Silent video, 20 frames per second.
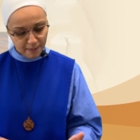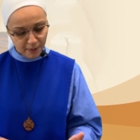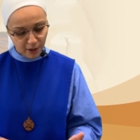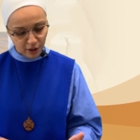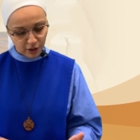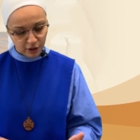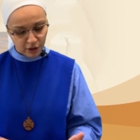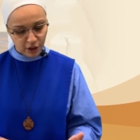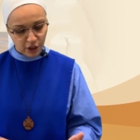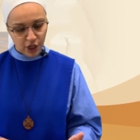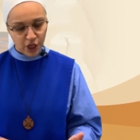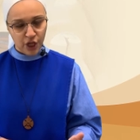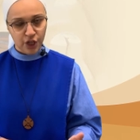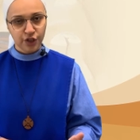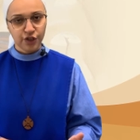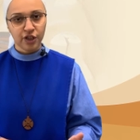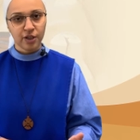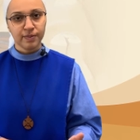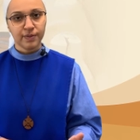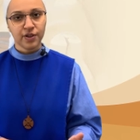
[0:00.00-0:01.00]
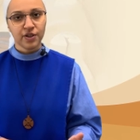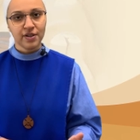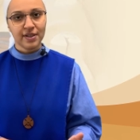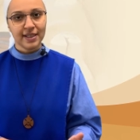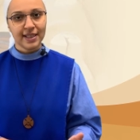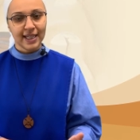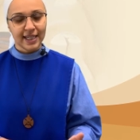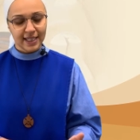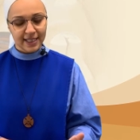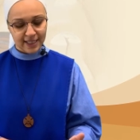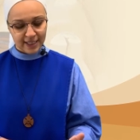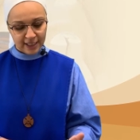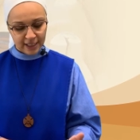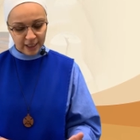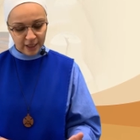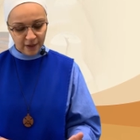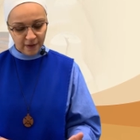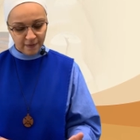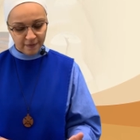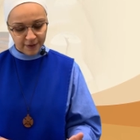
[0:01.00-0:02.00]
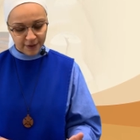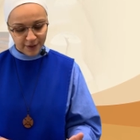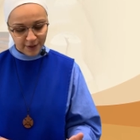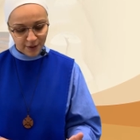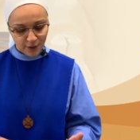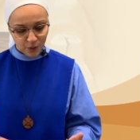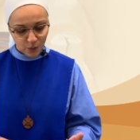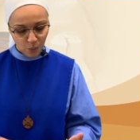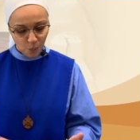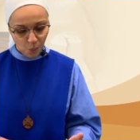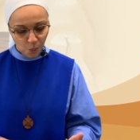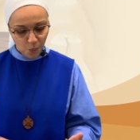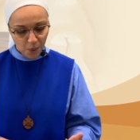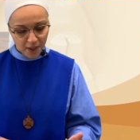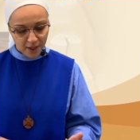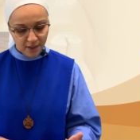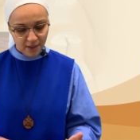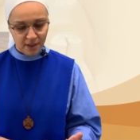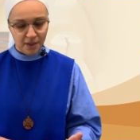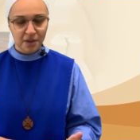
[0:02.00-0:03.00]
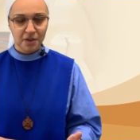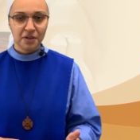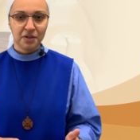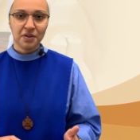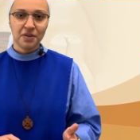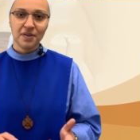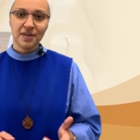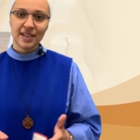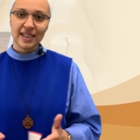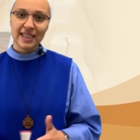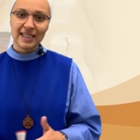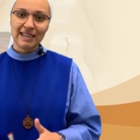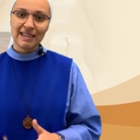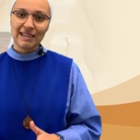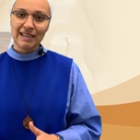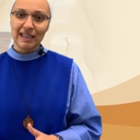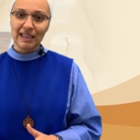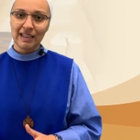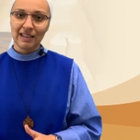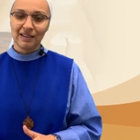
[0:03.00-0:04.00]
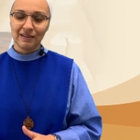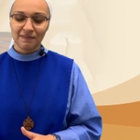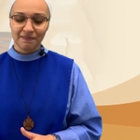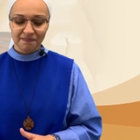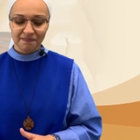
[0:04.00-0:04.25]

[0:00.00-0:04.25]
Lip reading: Mark, chapter 6, verses 1 to 16.